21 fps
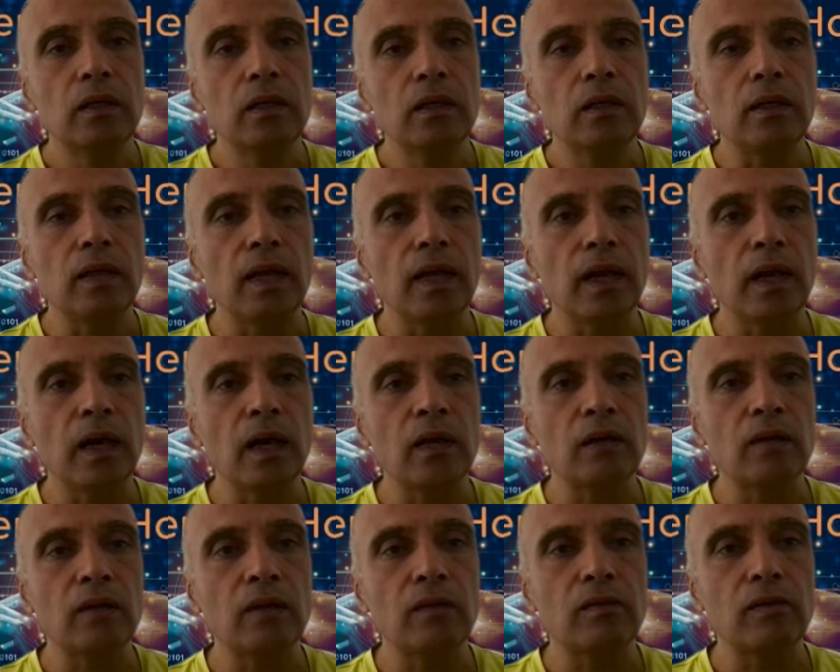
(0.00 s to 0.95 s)
They
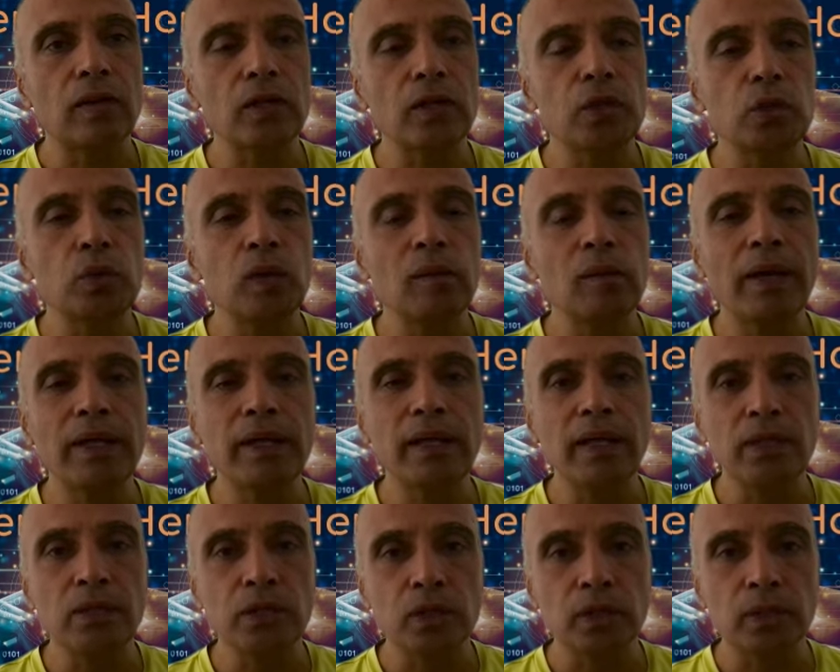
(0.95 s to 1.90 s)
are virtual by
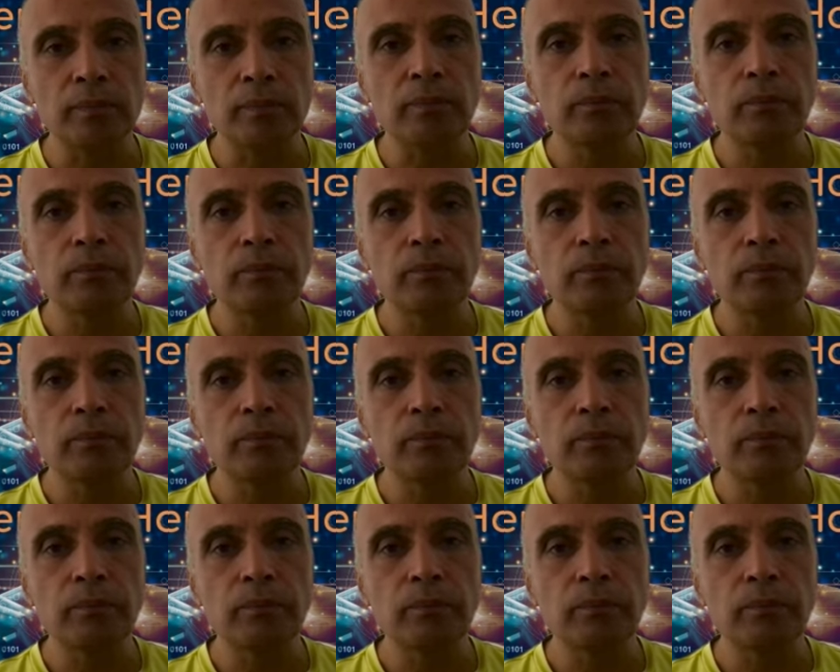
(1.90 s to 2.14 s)
nature.